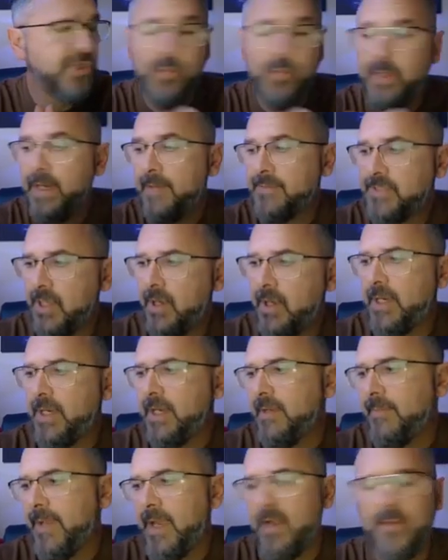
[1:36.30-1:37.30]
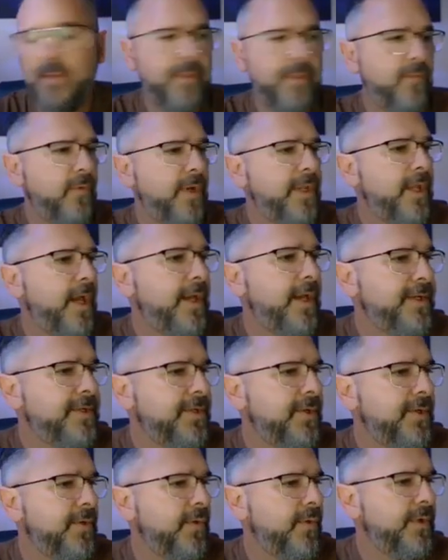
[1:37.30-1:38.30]
what I'm talking about, then what you ought to
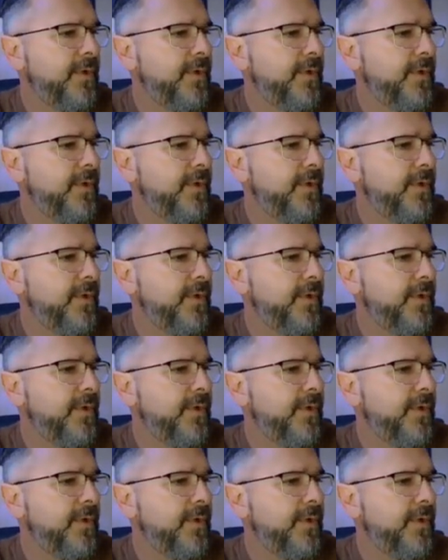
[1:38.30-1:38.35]
do